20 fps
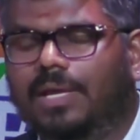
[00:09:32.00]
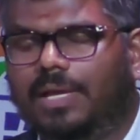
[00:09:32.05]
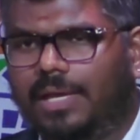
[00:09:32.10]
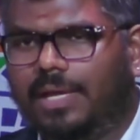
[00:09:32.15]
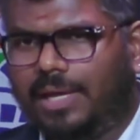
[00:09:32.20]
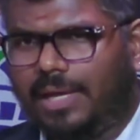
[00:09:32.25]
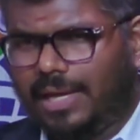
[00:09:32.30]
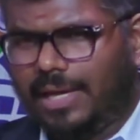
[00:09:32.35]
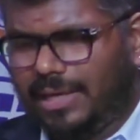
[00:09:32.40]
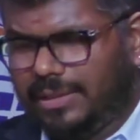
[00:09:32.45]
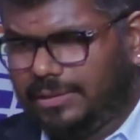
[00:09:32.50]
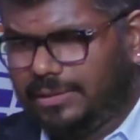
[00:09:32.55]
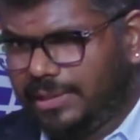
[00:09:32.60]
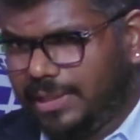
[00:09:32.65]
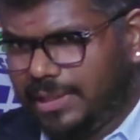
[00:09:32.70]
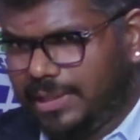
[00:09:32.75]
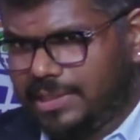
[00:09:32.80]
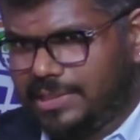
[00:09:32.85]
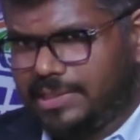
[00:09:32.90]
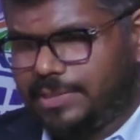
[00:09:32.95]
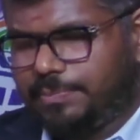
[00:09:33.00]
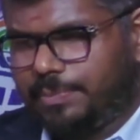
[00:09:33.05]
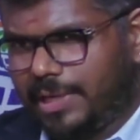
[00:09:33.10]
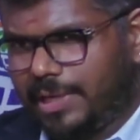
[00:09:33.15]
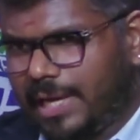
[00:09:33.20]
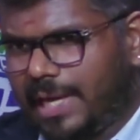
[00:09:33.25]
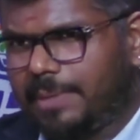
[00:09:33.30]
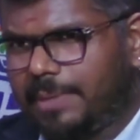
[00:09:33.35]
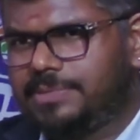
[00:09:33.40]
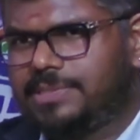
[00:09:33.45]
And there is
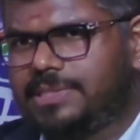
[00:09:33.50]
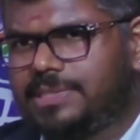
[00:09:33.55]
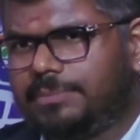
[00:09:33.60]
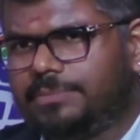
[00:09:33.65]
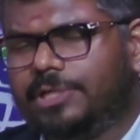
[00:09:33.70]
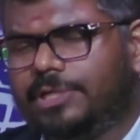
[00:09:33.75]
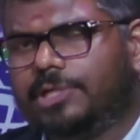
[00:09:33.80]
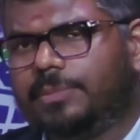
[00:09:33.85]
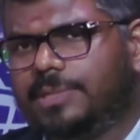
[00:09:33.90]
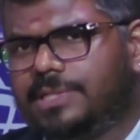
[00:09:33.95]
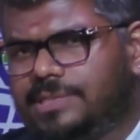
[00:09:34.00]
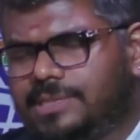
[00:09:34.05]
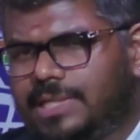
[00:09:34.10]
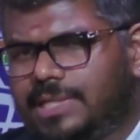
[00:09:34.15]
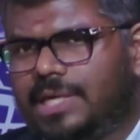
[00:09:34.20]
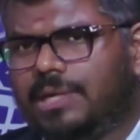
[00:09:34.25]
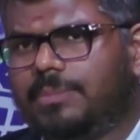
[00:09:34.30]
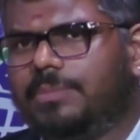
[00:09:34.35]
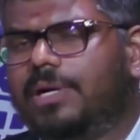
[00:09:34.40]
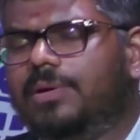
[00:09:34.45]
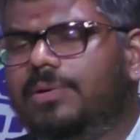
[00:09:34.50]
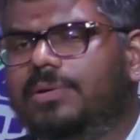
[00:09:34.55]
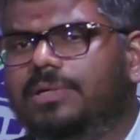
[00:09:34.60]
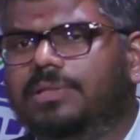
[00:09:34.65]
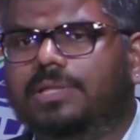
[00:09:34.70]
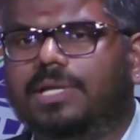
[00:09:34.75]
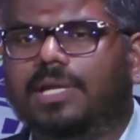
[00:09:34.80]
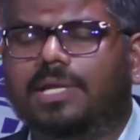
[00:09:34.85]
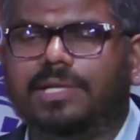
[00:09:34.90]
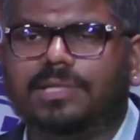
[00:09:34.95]
perhaps something to be said about
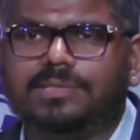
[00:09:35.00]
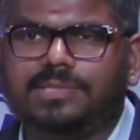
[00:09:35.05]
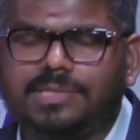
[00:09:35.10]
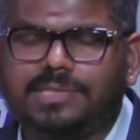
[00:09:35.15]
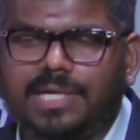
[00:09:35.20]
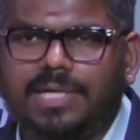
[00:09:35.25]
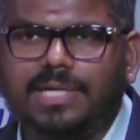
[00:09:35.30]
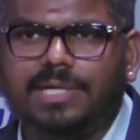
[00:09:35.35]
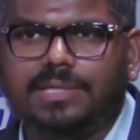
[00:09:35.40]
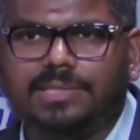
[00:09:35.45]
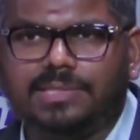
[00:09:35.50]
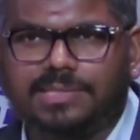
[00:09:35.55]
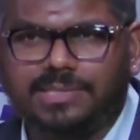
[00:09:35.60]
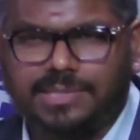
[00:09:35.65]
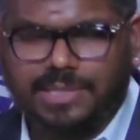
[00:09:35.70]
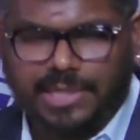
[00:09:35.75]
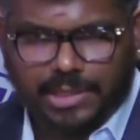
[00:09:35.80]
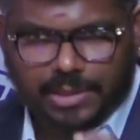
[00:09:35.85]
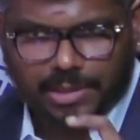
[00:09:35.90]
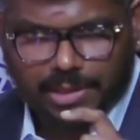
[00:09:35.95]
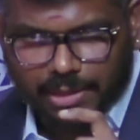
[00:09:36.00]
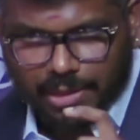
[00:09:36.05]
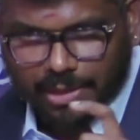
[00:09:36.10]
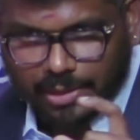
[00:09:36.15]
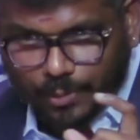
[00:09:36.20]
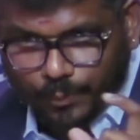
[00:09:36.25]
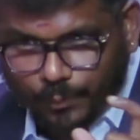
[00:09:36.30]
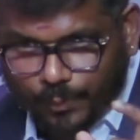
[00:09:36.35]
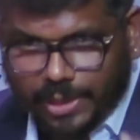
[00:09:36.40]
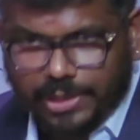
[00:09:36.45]
the Indian society and state
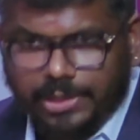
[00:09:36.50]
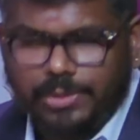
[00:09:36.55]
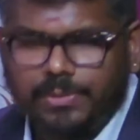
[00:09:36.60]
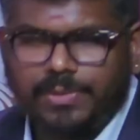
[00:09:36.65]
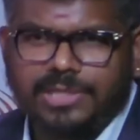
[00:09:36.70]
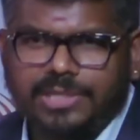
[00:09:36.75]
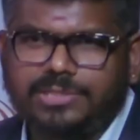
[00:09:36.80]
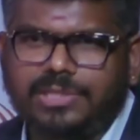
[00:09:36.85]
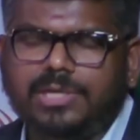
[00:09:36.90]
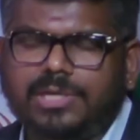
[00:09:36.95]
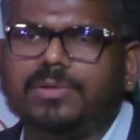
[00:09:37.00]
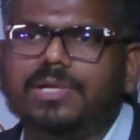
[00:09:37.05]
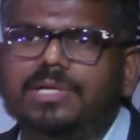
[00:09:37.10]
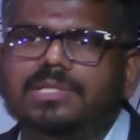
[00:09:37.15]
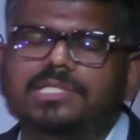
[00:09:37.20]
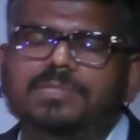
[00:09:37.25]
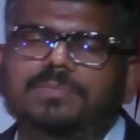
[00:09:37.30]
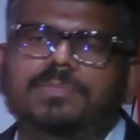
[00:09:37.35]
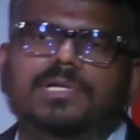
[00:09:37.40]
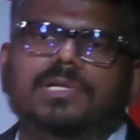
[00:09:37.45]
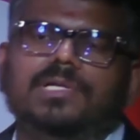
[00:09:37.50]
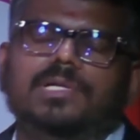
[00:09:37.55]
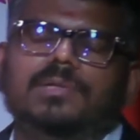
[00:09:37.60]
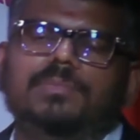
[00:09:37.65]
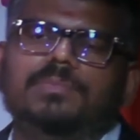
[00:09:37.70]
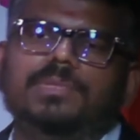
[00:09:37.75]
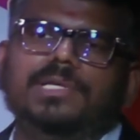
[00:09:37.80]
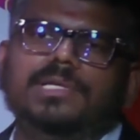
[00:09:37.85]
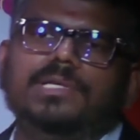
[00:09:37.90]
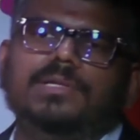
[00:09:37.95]
when you actually look at this particular
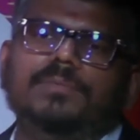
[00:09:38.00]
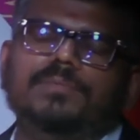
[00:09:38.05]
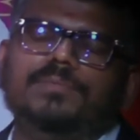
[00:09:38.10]
period.